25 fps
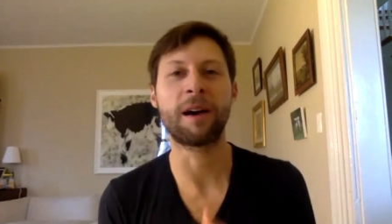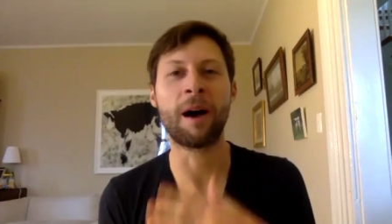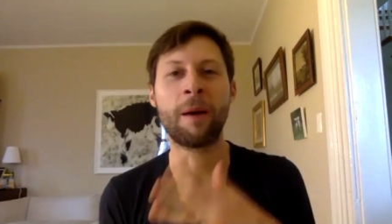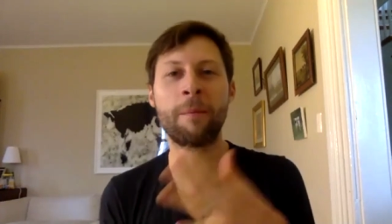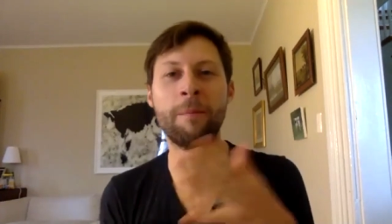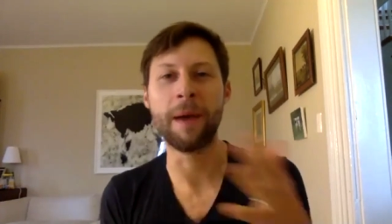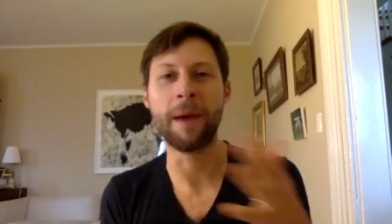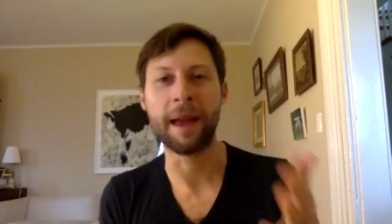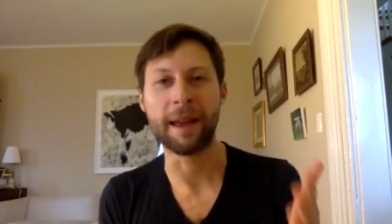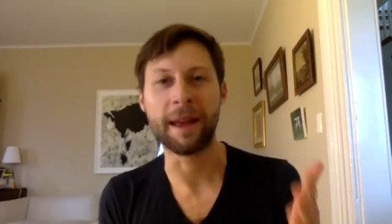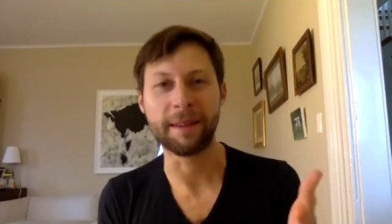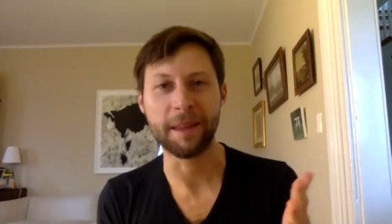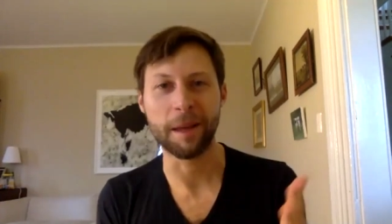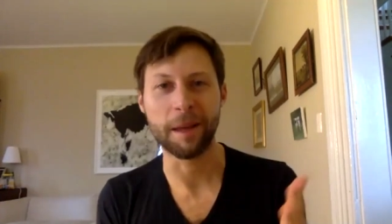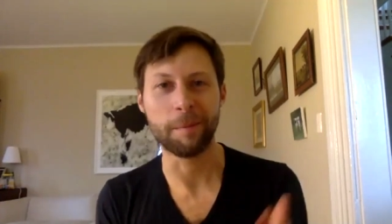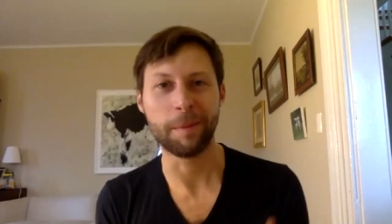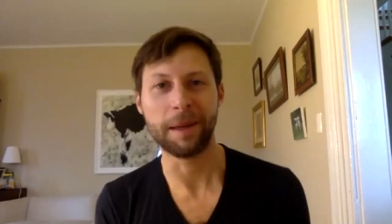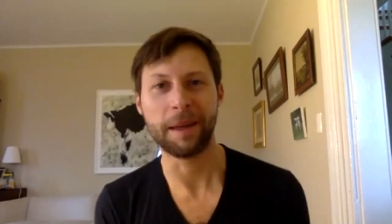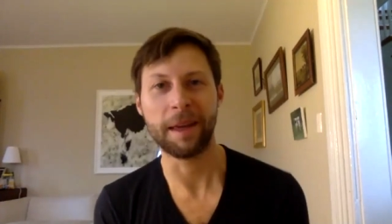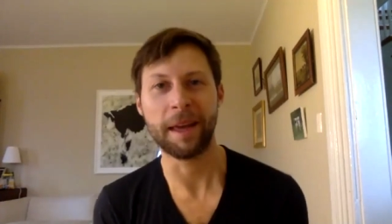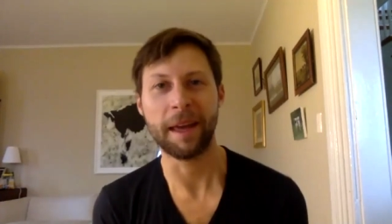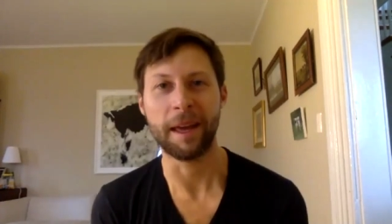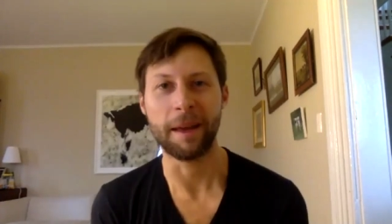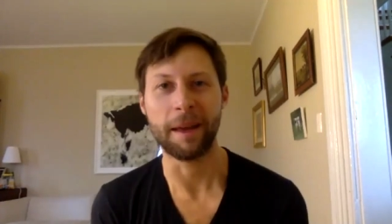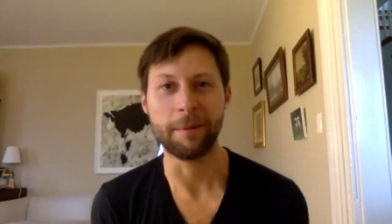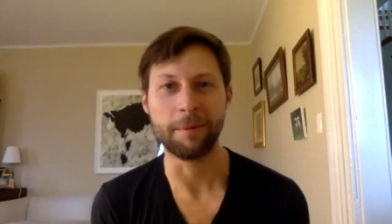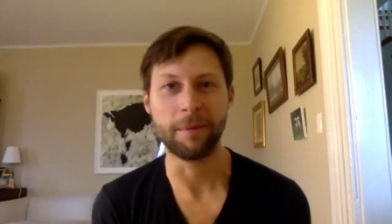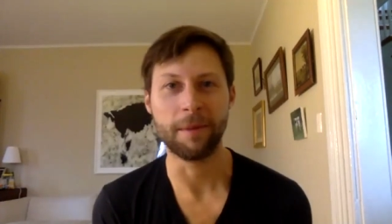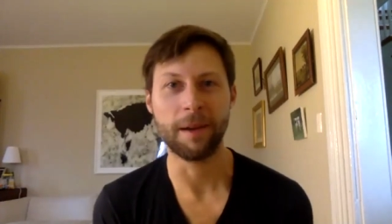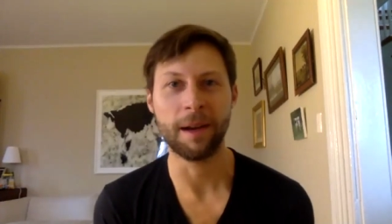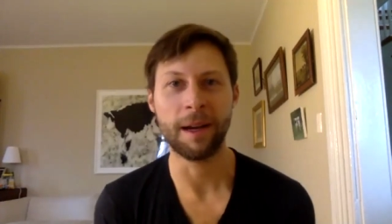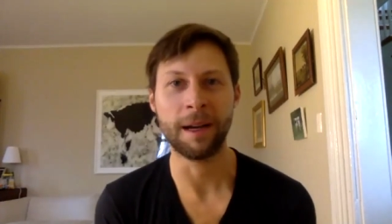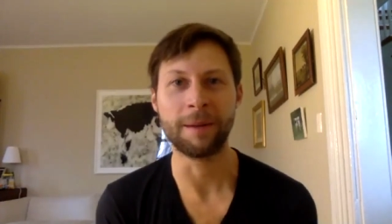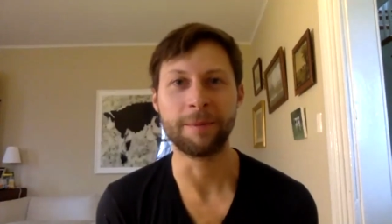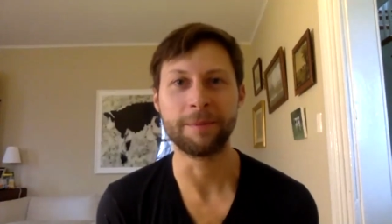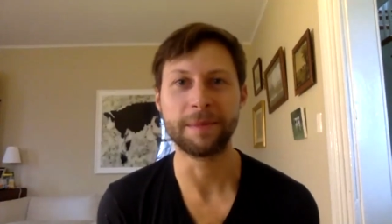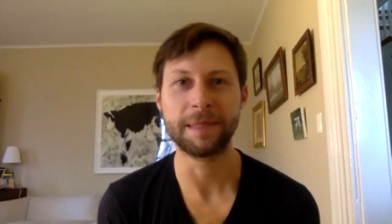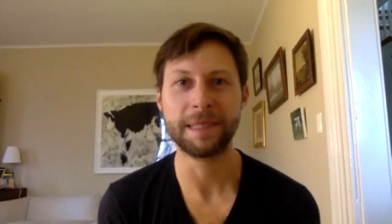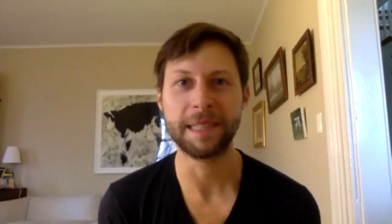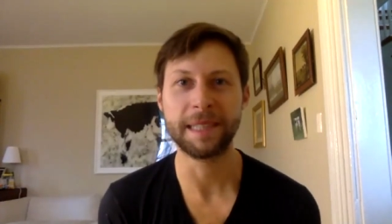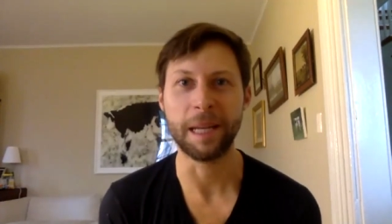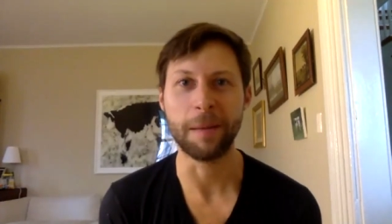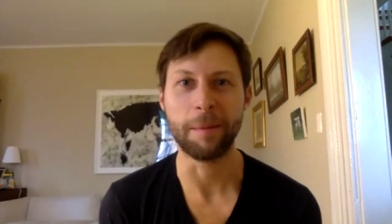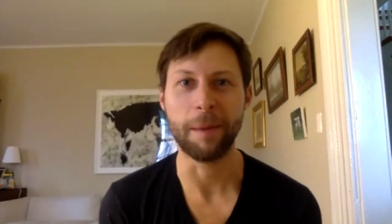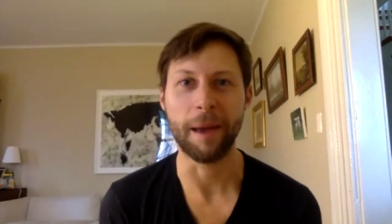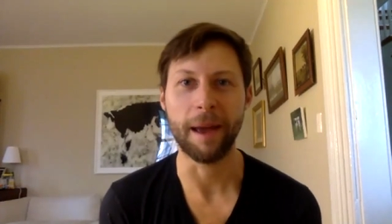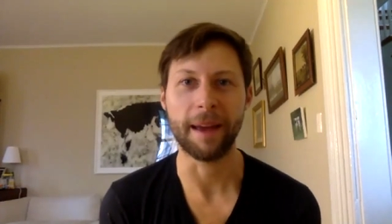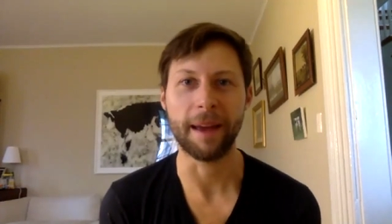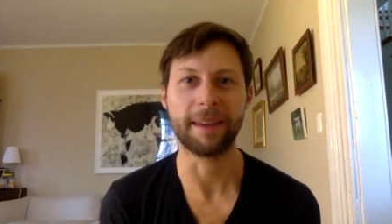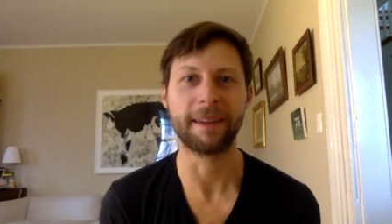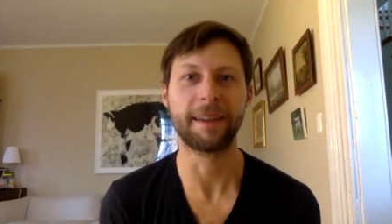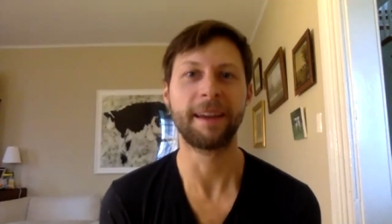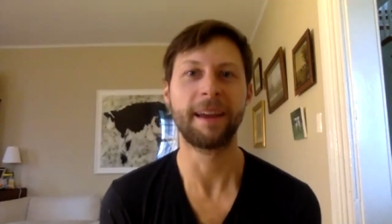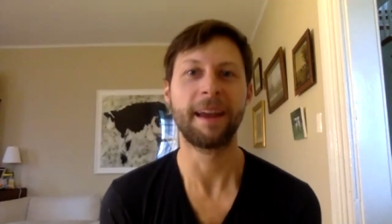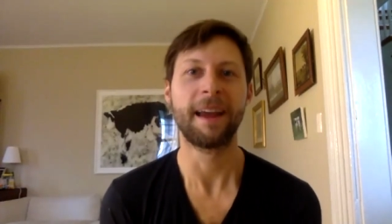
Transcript: a bank that became um, Citibank.